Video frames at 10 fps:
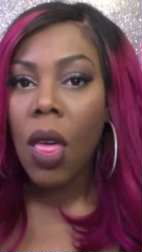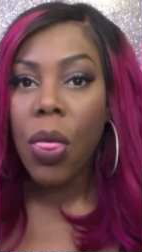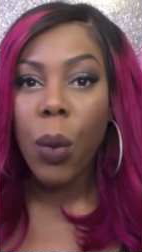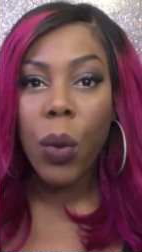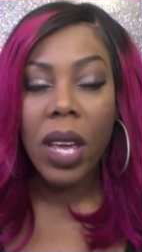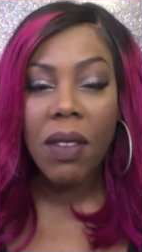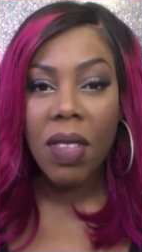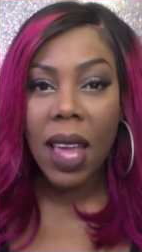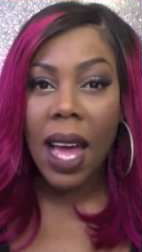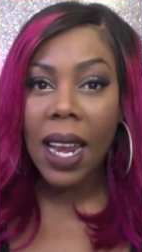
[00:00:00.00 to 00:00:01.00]
The
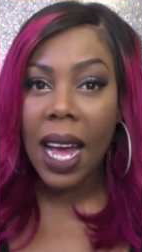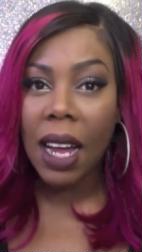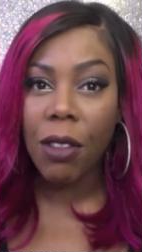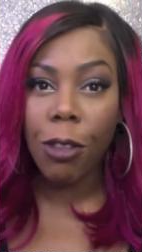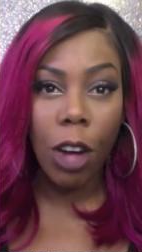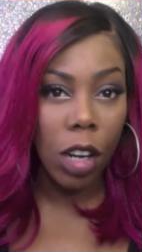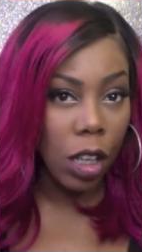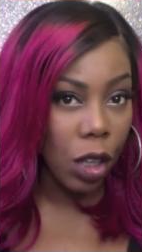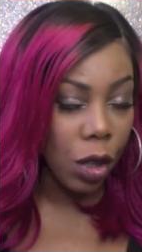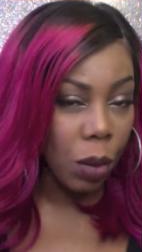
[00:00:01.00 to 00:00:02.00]
weaves can add
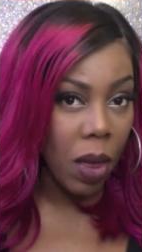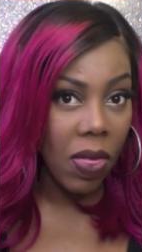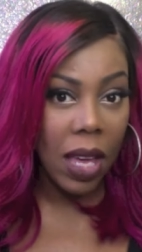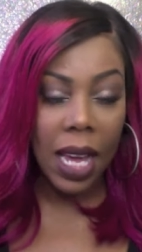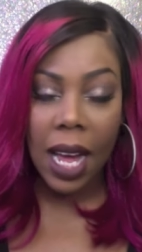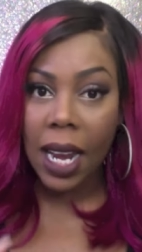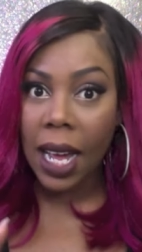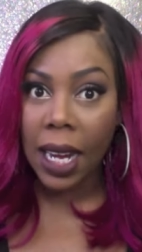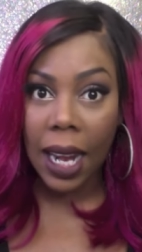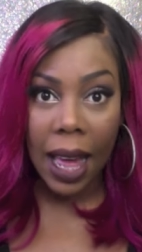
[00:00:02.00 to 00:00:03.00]
volume, they can
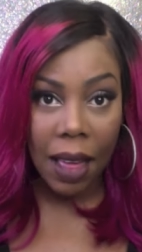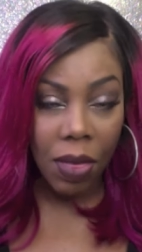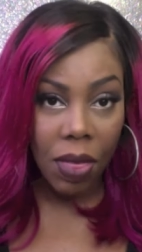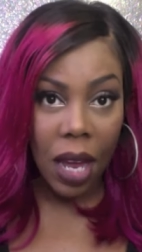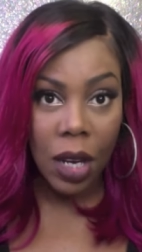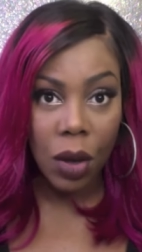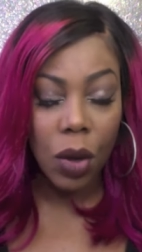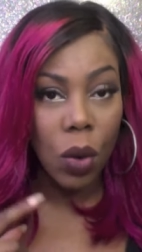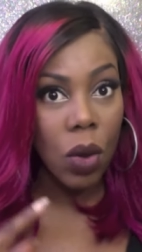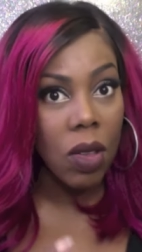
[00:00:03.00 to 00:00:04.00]
add length, and you
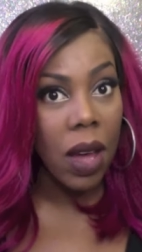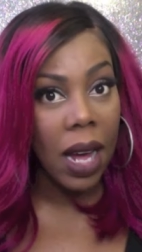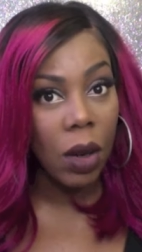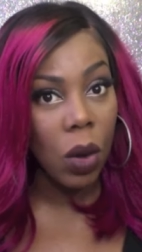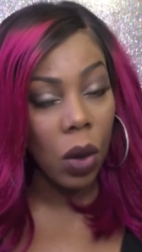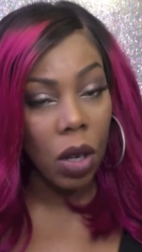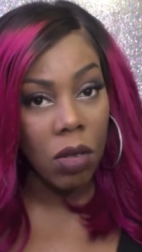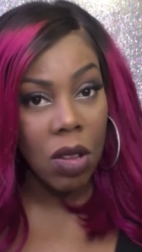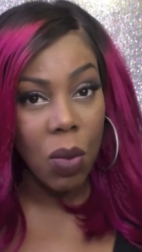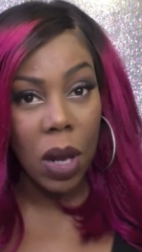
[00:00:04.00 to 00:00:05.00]
can also add colour
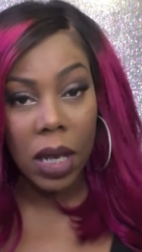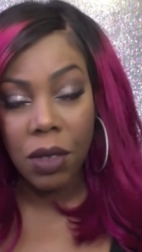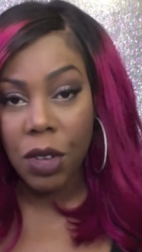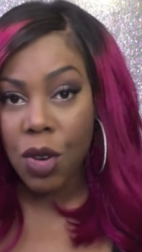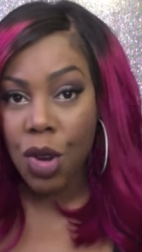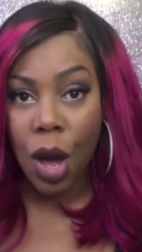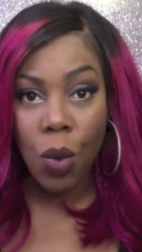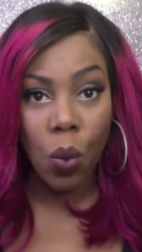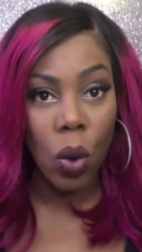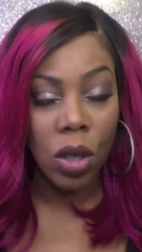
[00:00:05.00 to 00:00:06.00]
as well if you
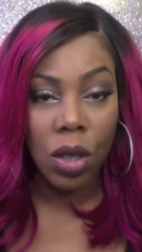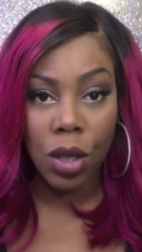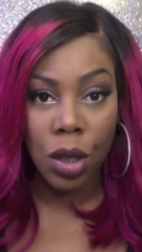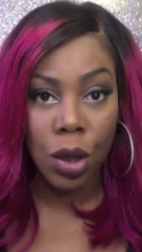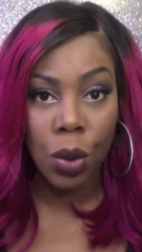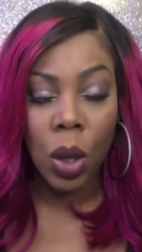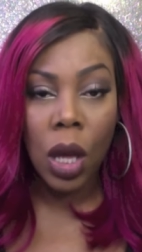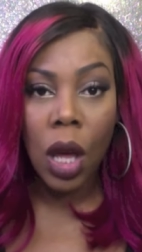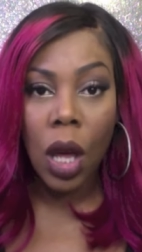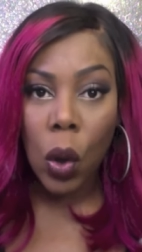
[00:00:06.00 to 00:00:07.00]
don't want to
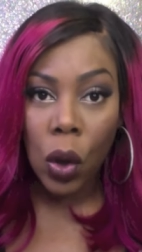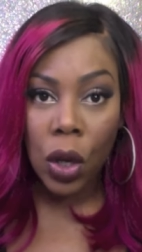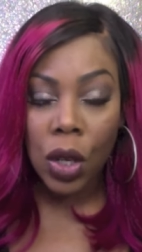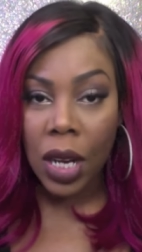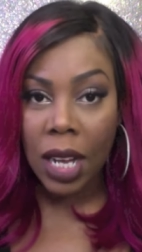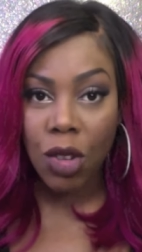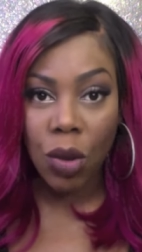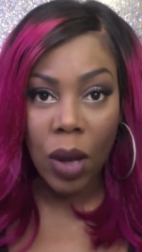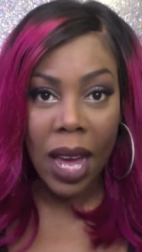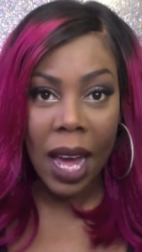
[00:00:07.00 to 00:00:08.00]
colour your
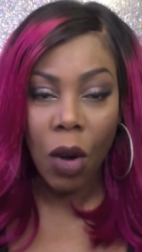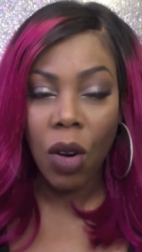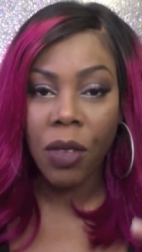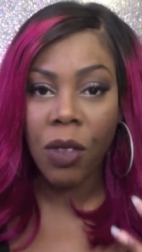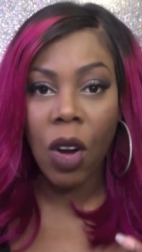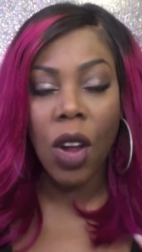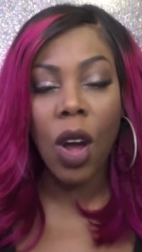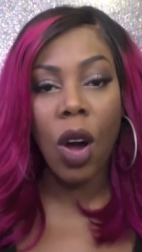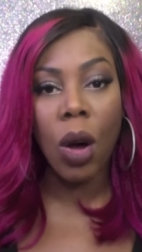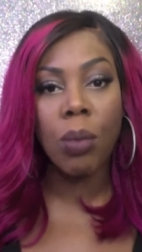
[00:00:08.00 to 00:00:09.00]
natural hair, or if you've got an
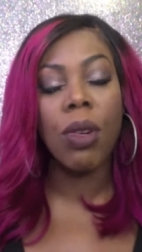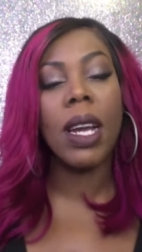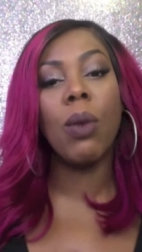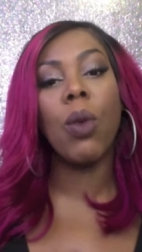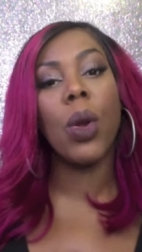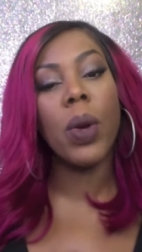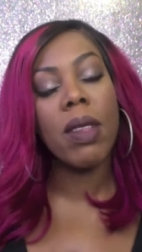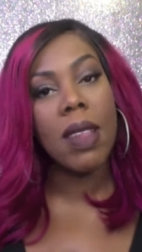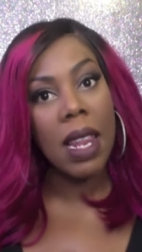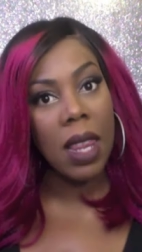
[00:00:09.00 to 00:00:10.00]
ombre and want to
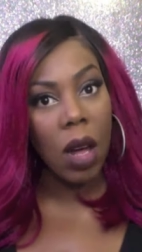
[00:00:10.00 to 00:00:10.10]
extend the